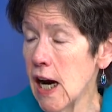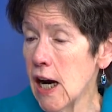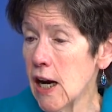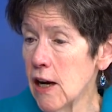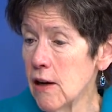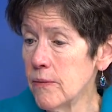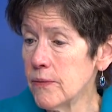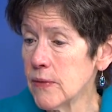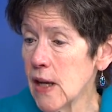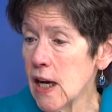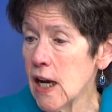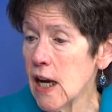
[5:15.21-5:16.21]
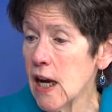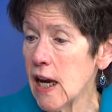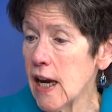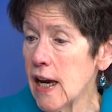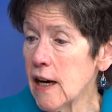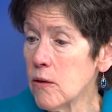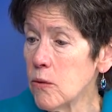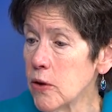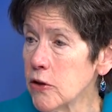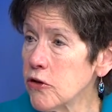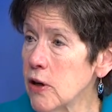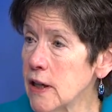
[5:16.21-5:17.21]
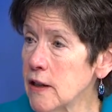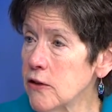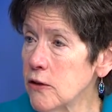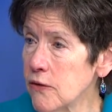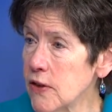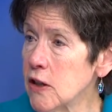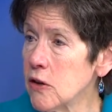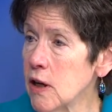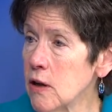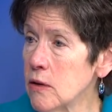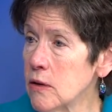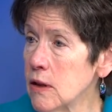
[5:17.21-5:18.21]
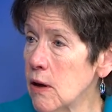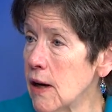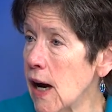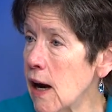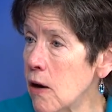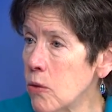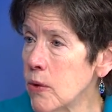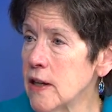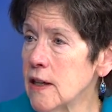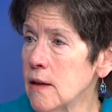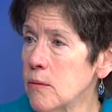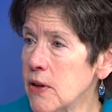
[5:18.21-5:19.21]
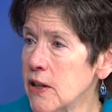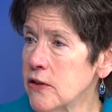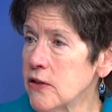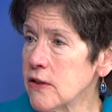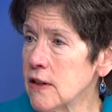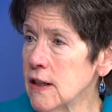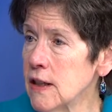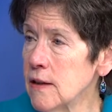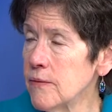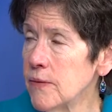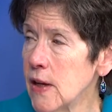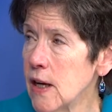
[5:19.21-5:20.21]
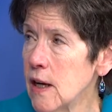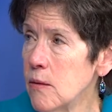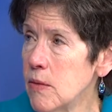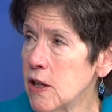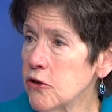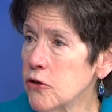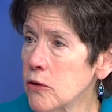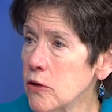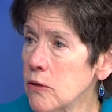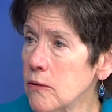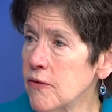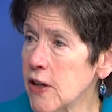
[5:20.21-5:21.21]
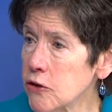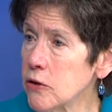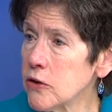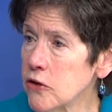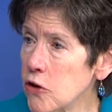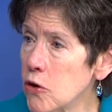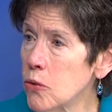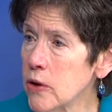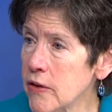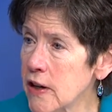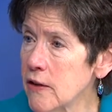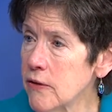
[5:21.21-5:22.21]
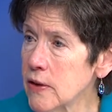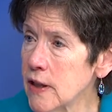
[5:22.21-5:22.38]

Um, and we're trying to figure out how we can best uh, make sure that veterans know we're there for